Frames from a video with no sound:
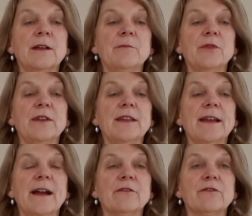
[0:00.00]
And
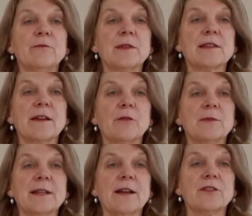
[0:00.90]
breathing out from the
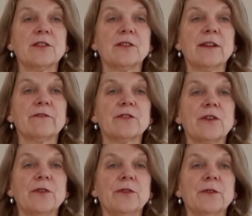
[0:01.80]
scalp down to your left
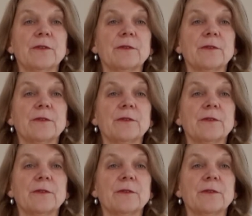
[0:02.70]
toe.